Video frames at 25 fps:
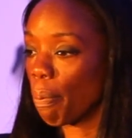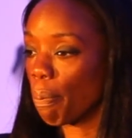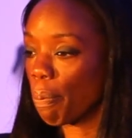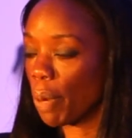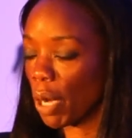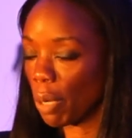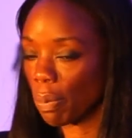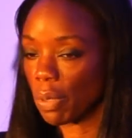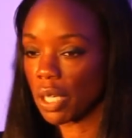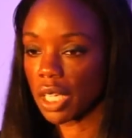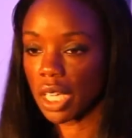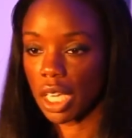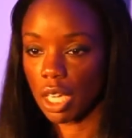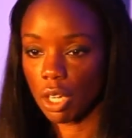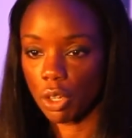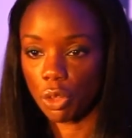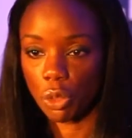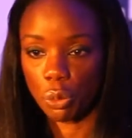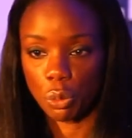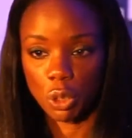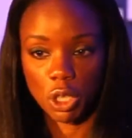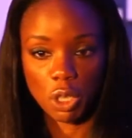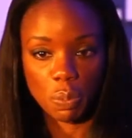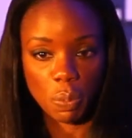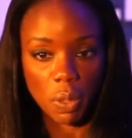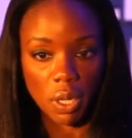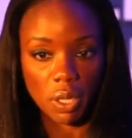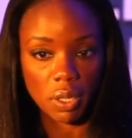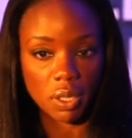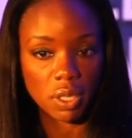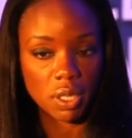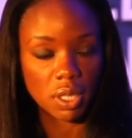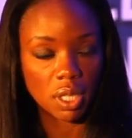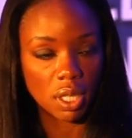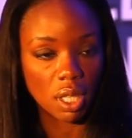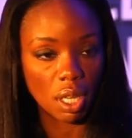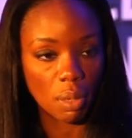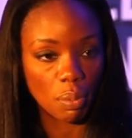public health
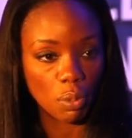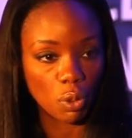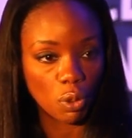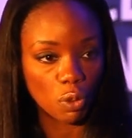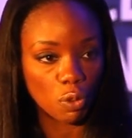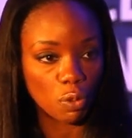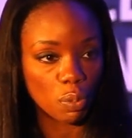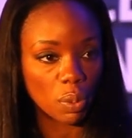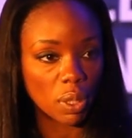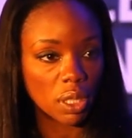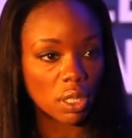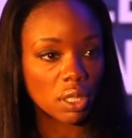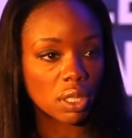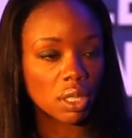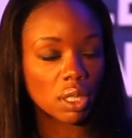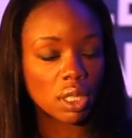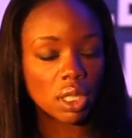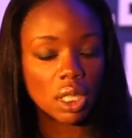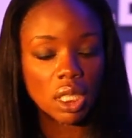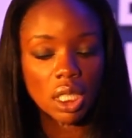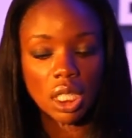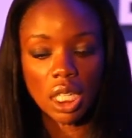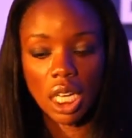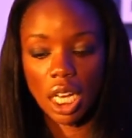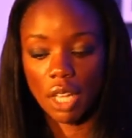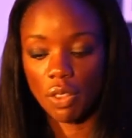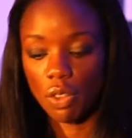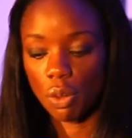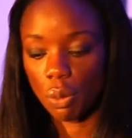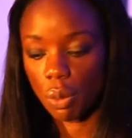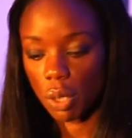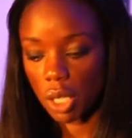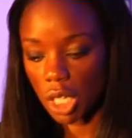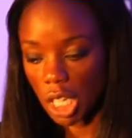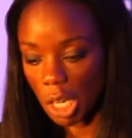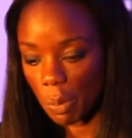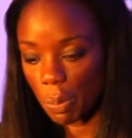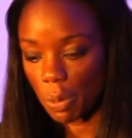response to that movement. And there
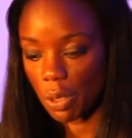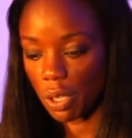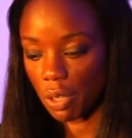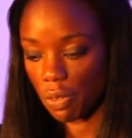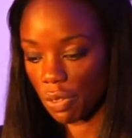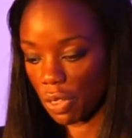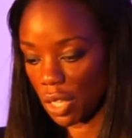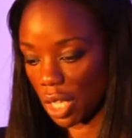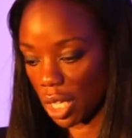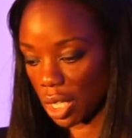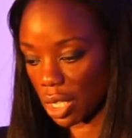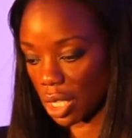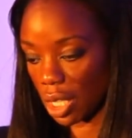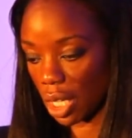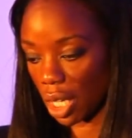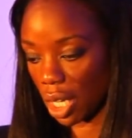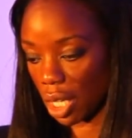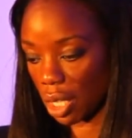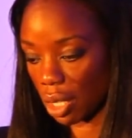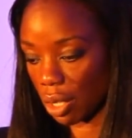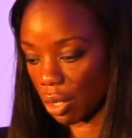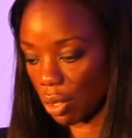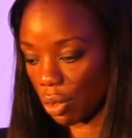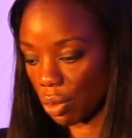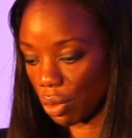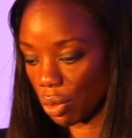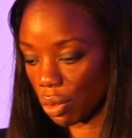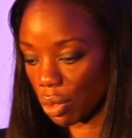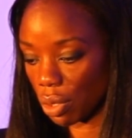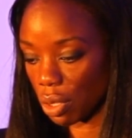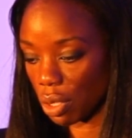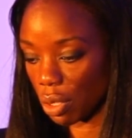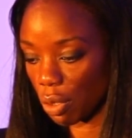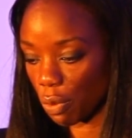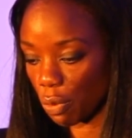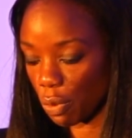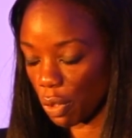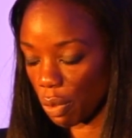were a couple of things that I
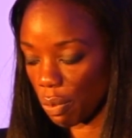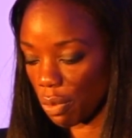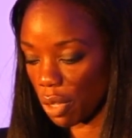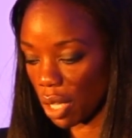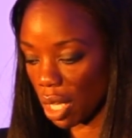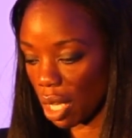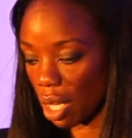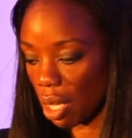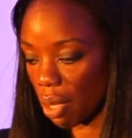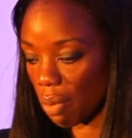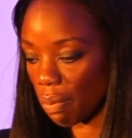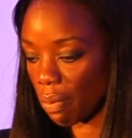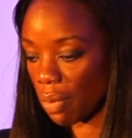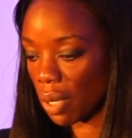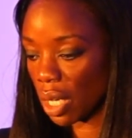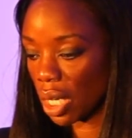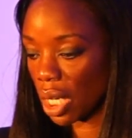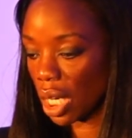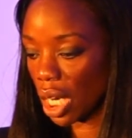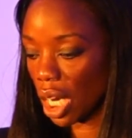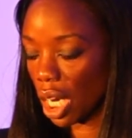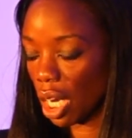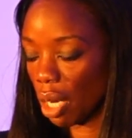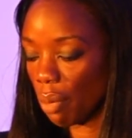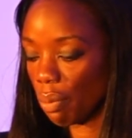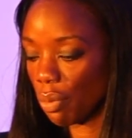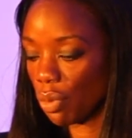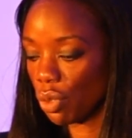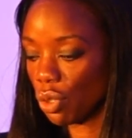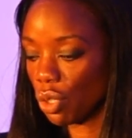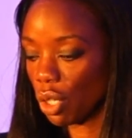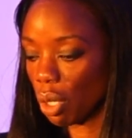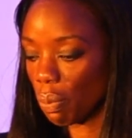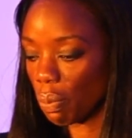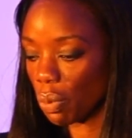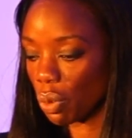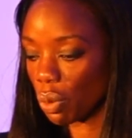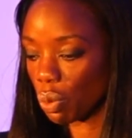learned from them.
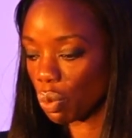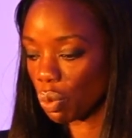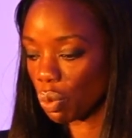Number